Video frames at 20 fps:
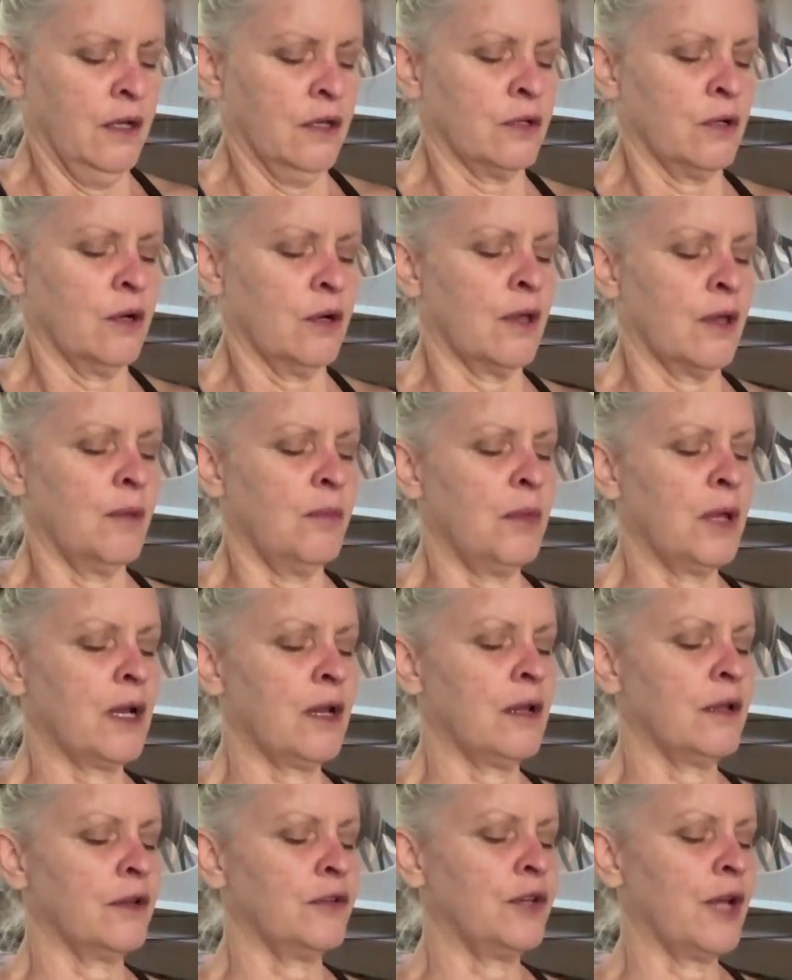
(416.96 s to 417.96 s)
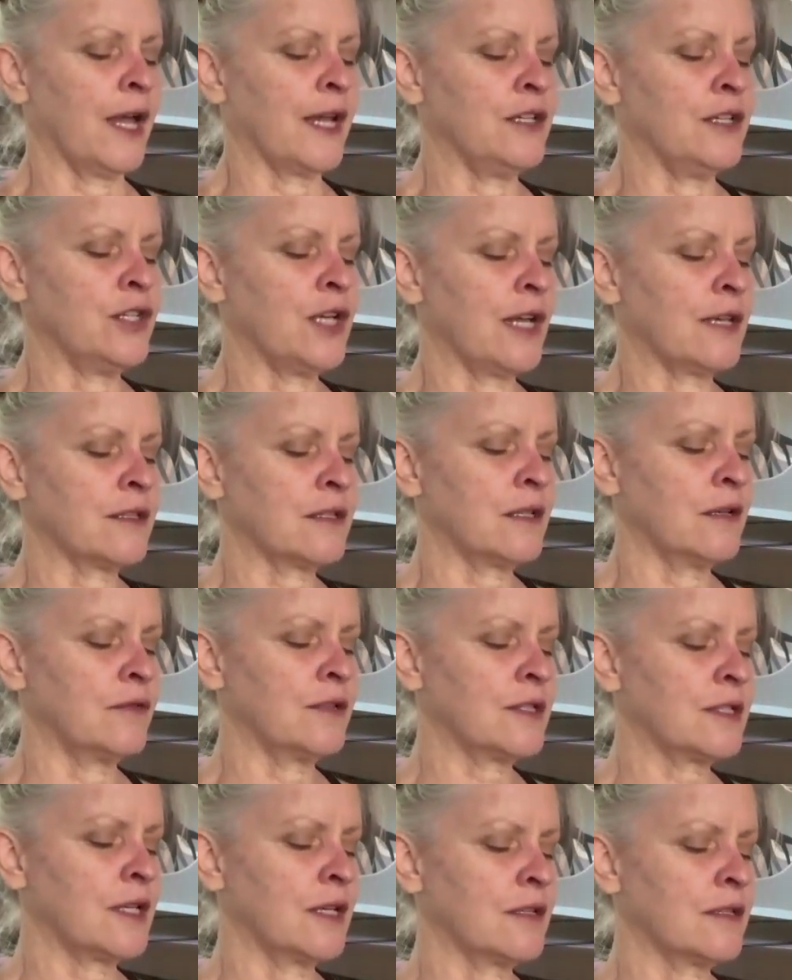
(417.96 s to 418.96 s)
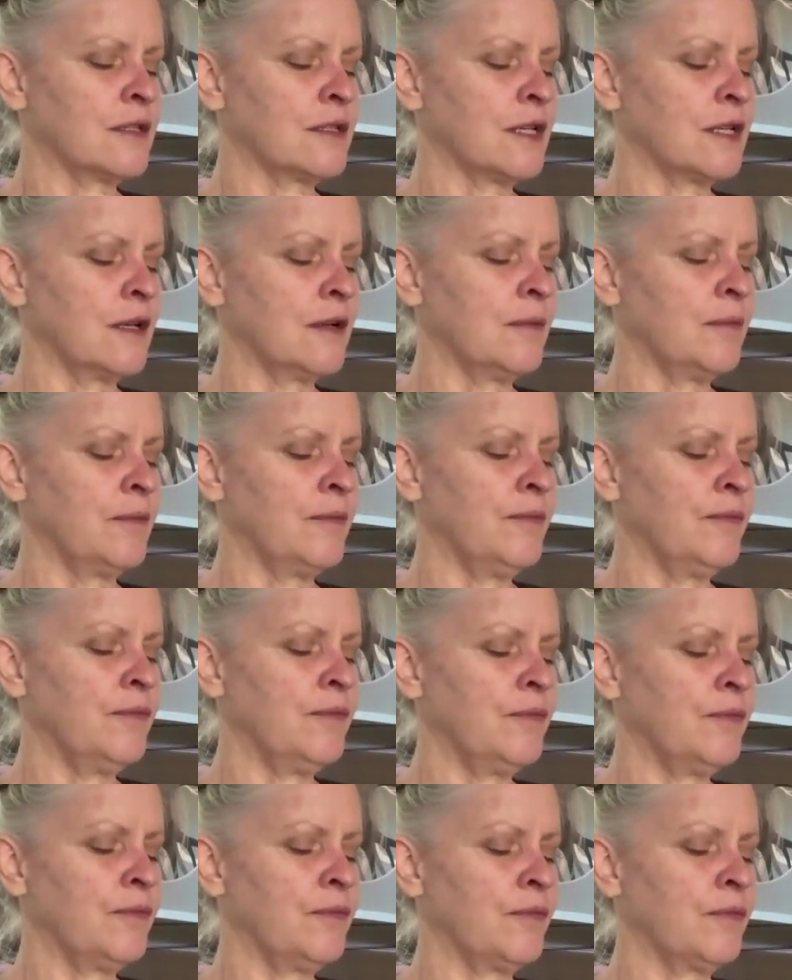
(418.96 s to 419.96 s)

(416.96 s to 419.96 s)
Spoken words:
sort of the middle digestive system.